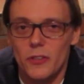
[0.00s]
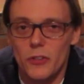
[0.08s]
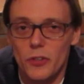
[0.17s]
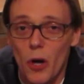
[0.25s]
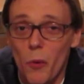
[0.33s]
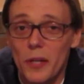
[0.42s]

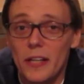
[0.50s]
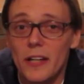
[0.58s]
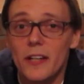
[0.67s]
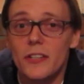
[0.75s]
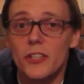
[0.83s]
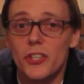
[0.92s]
You're going
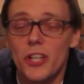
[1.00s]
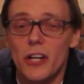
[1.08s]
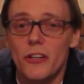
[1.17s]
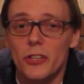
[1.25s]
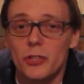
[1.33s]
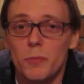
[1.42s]
there to
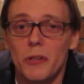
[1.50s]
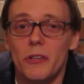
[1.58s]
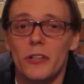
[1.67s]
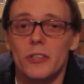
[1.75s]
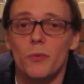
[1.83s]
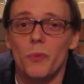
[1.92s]
share an
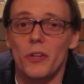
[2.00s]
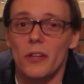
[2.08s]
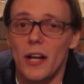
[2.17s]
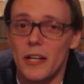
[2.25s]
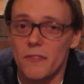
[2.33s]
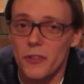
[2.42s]
experience with a
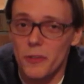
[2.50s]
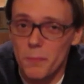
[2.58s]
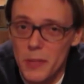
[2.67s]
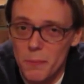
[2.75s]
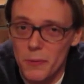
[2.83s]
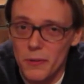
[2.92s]
lot of other
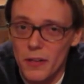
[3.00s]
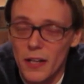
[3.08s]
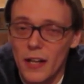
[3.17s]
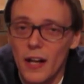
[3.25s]
people.